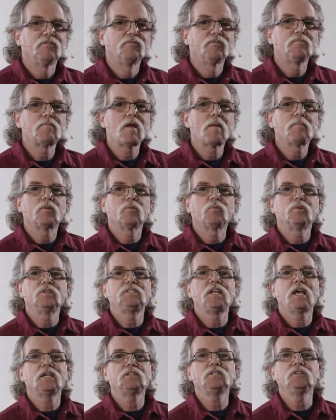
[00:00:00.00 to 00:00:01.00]
Remember, when
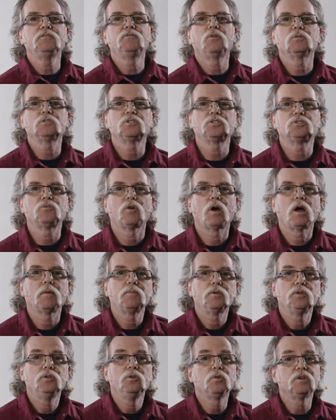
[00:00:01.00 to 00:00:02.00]
testing voltage
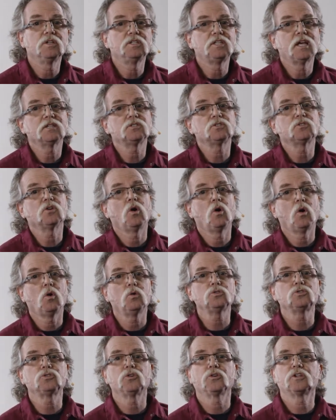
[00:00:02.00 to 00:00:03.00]
drop, you can test the
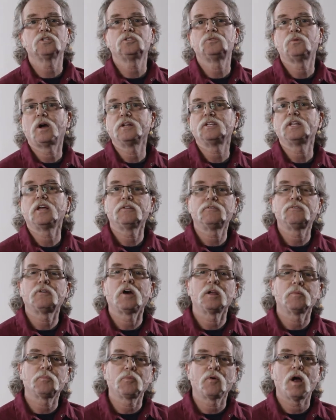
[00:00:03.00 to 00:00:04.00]
whole circuit to
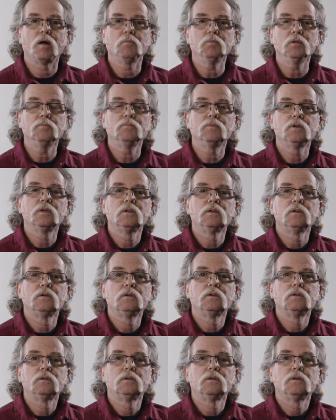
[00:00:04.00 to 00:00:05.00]
identify a problem.
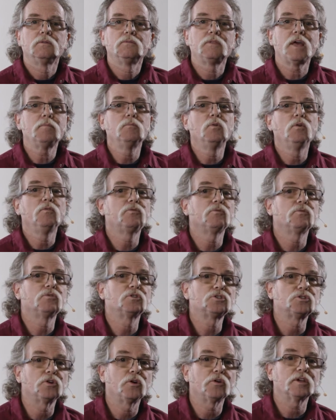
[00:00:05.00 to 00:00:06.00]
Then move through the
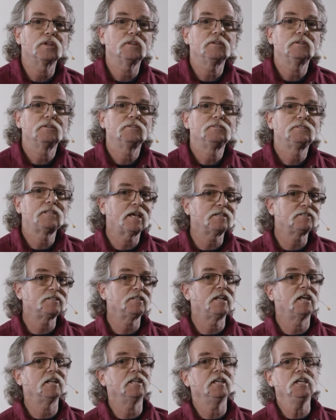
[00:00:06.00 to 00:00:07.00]
circuit,
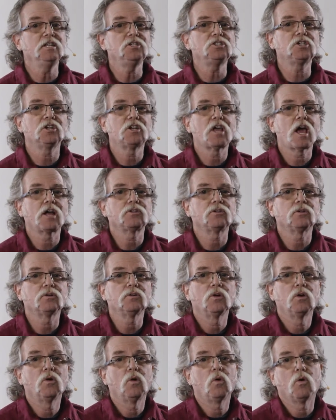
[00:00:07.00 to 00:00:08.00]
testing at each connector
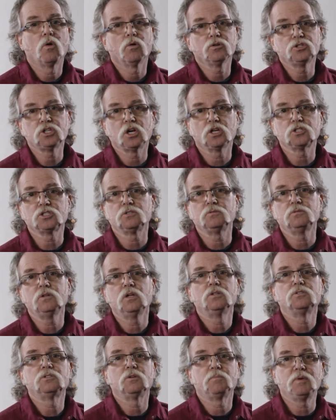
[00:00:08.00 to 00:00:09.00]
or junction
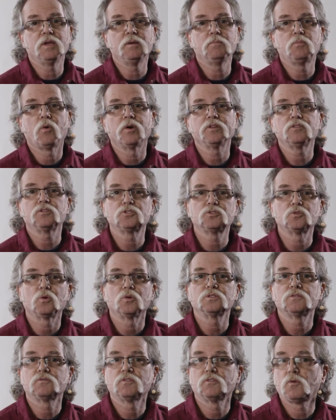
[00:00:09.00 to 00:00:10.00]
to pinpoint the
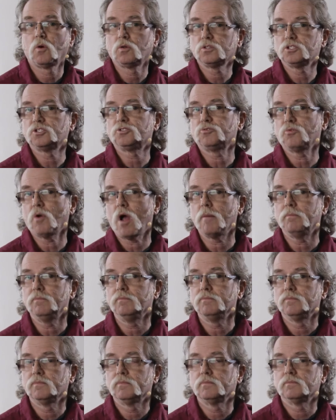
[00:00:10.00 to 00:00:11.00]
source of the voltage drop.
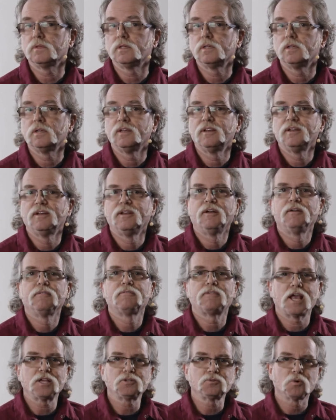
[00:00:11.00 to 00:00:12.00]

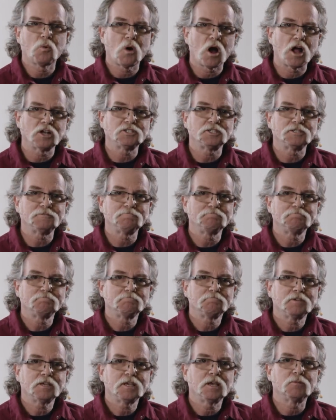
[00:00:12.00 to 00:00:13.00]
Thanks for watching,
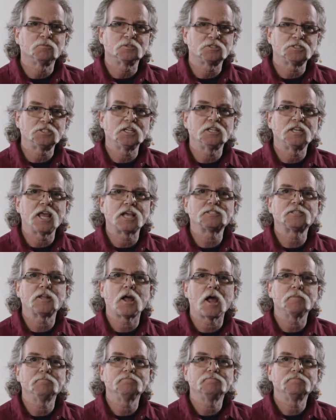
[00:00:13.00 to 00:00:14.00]
and we'll see you next
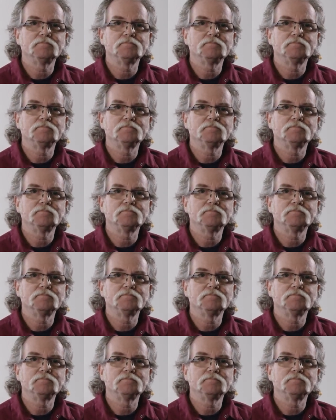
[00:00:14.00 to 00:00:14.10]
time.